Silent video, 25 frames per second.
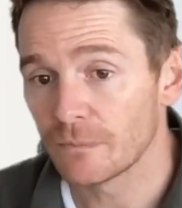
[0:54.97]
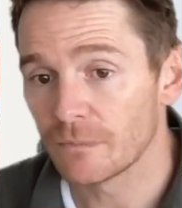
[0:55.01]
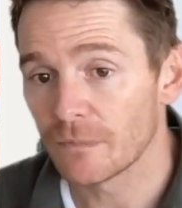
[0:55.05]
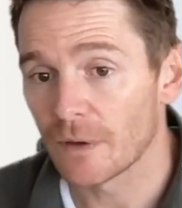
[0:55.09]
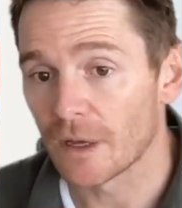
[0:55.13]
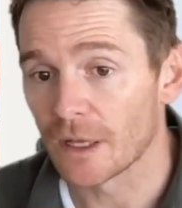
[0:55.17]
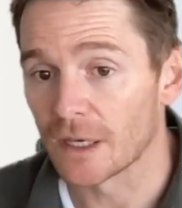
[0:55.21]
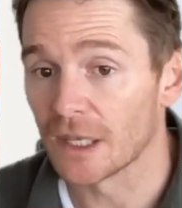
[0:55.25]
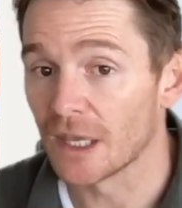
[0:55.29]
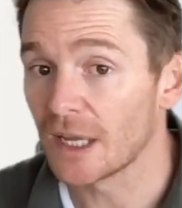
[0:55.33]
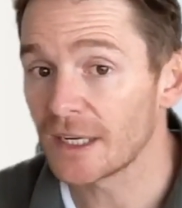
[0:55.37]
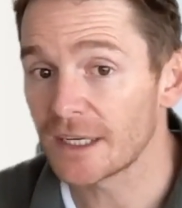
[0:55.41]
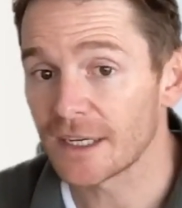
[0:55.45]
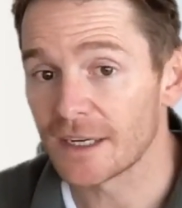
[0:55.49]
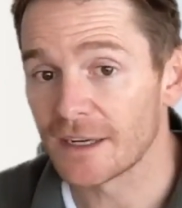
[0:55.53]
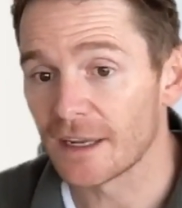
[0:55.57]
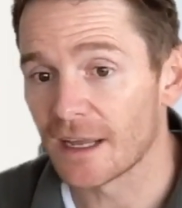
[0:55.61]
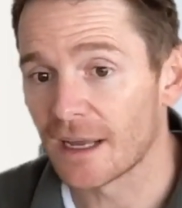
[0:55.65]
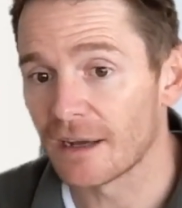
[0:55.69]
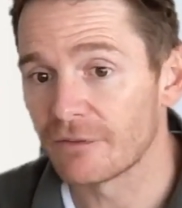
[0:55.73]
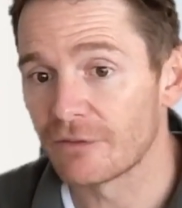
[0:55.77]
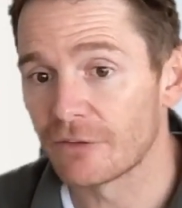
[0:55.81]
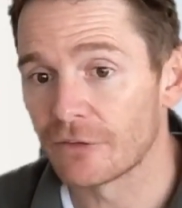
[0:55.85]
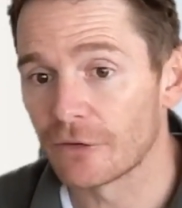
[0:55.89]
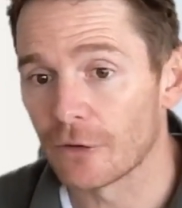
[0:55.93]
and likely to
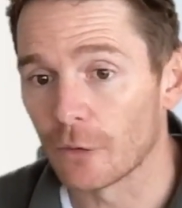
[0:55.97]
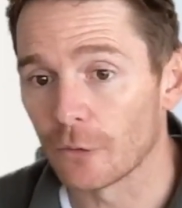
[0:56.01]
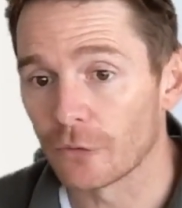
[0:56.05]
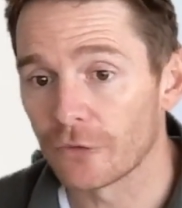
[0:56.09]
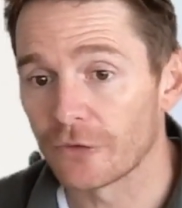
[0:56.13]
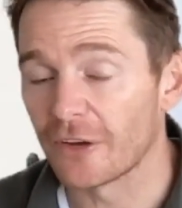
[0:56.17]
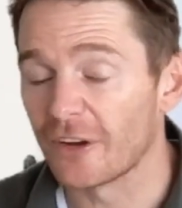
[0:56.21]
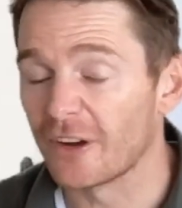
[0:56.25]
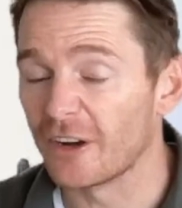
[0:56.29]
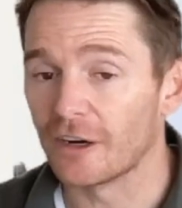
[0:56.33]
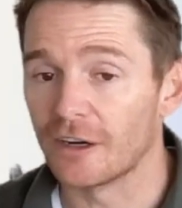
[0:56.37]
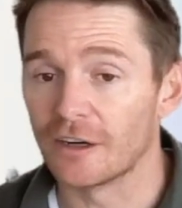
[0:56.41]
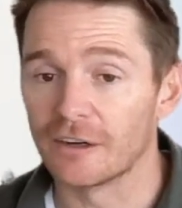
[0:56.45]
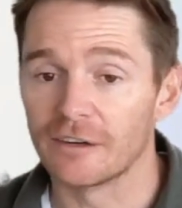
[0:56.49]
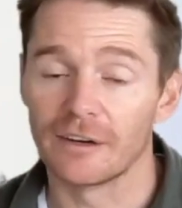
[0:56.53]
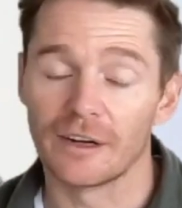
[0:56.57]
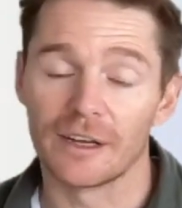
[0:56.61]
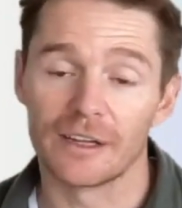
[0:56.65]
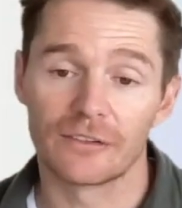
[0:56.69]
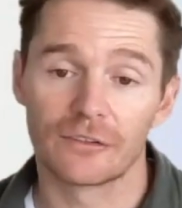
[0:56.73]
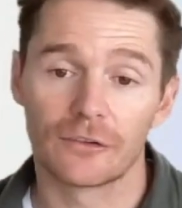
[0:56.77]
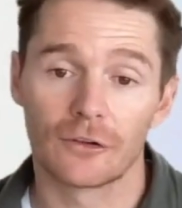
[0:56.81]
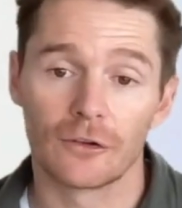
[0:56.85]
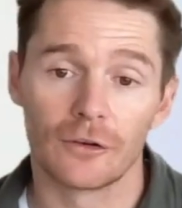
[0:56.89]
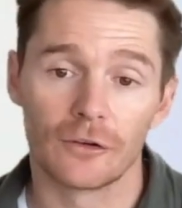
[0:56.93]
have results that are
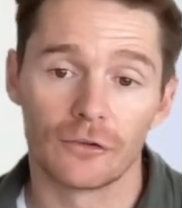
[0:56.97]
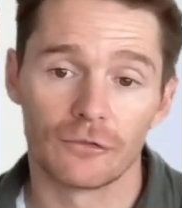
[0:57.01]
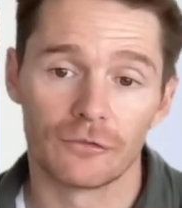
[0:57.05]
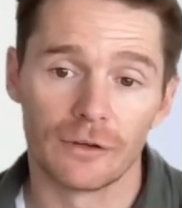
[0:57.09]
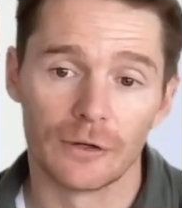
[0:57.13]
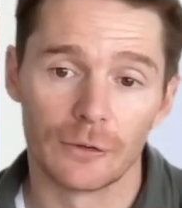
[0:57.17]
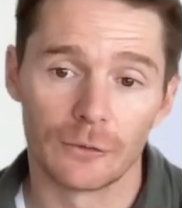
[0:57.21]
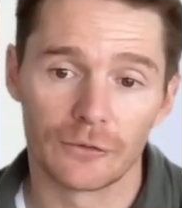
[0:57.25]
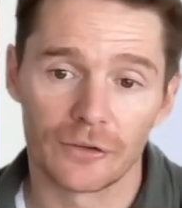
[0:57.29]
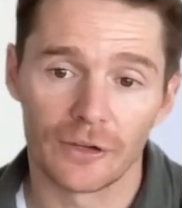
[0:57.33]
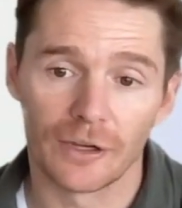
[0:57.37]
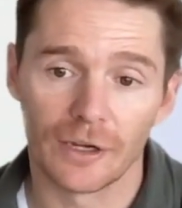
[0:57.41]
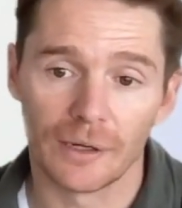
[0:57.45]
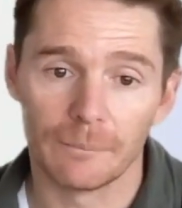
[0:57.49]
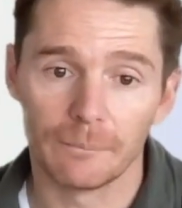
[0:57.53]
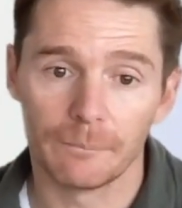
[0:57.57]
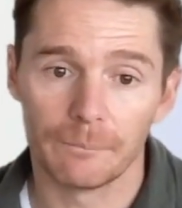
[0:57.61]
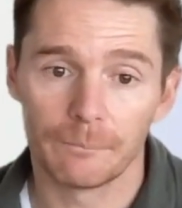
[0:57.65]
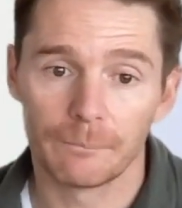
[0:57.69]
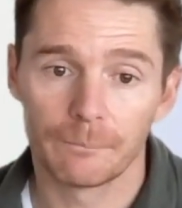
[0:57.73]
as good as real time.